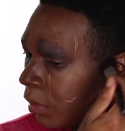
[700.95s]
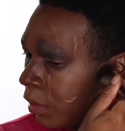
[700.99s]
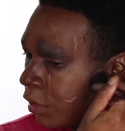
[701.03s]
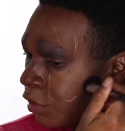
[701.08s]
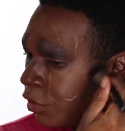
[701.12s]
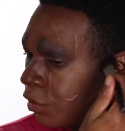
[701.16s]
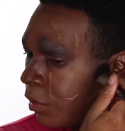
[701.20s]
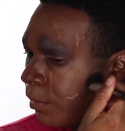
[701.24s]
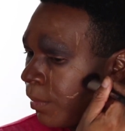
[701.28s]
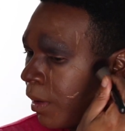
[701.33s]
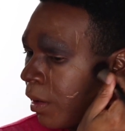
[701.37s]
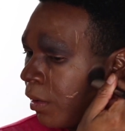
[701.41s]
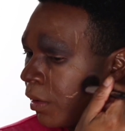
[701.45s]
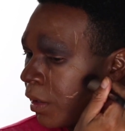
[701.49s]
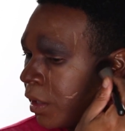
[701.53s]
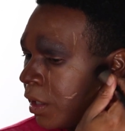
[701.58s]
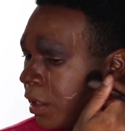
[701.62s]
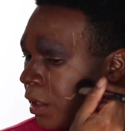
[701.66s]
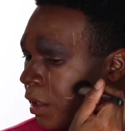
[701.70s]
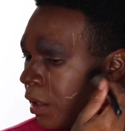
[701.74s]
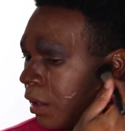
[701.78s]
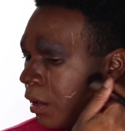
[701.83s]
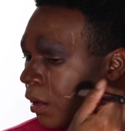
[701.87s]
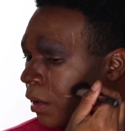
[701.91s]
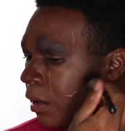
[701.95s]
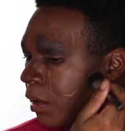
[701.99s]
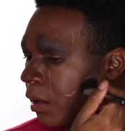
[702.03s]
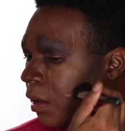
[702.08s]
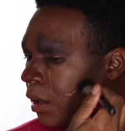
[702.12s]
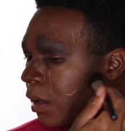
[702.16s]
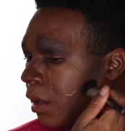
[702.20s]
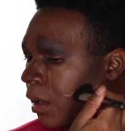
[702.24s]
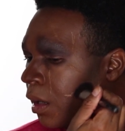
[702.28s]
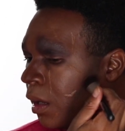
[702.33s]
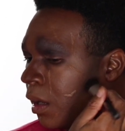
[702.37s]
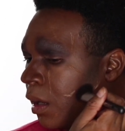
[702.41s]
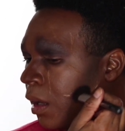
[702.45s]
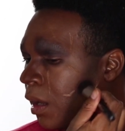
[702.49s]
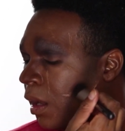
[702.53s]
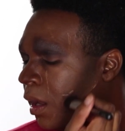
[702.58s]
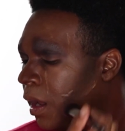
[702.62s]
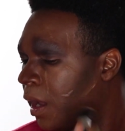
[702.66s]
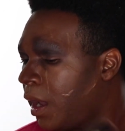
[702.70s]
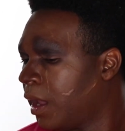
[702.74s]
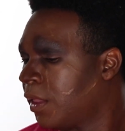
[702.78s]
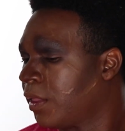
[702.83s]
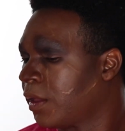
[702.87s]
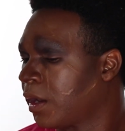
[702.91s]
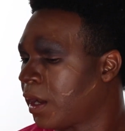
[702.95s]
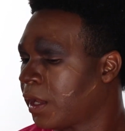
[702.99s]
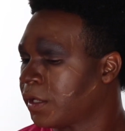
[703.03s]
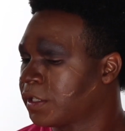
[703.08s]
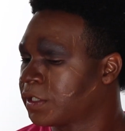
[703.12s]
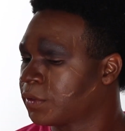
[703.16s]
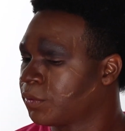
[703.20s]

into about here, and then I